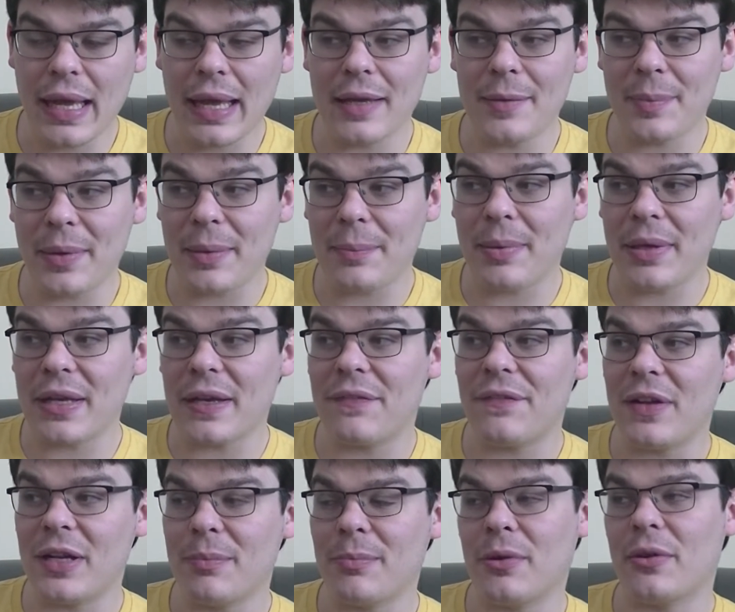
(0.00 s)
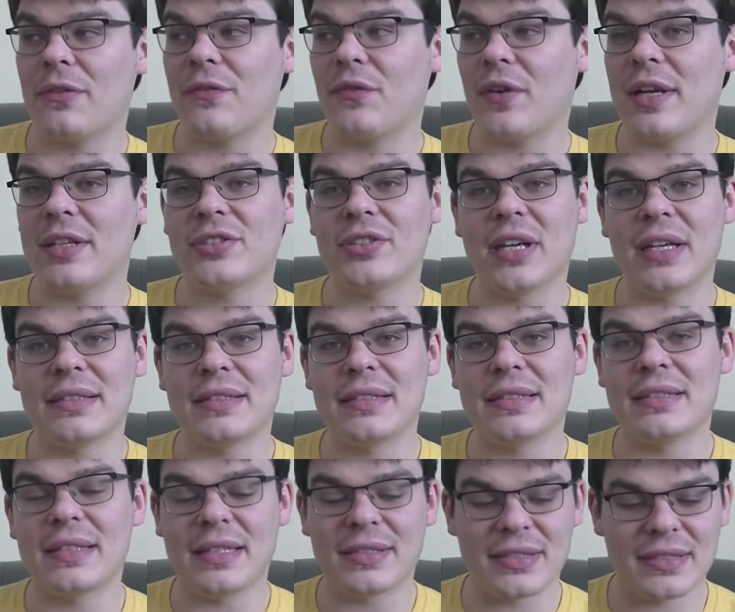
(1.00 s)
And being a fan of both
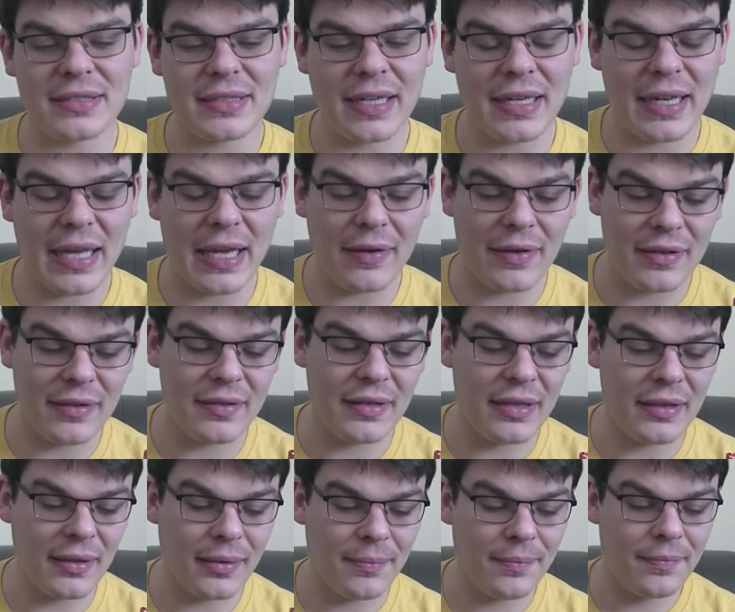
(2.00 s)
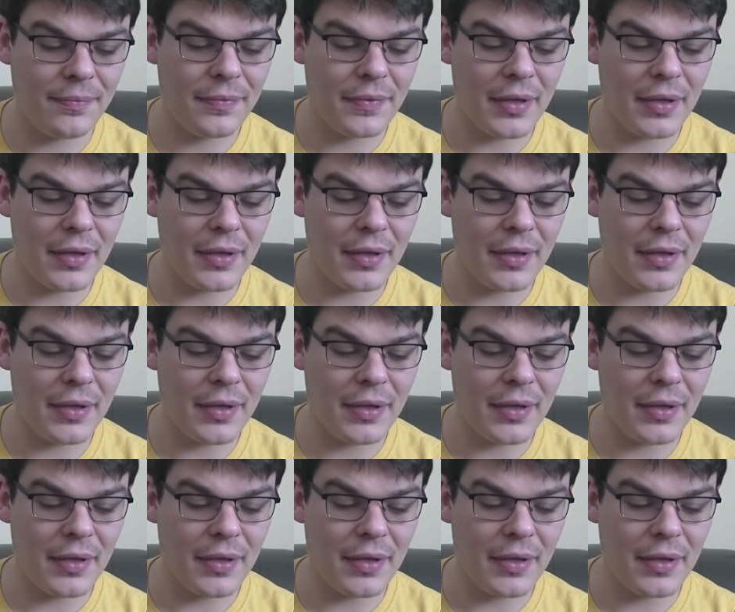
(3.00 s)
franchises, that's just kind of how I see them.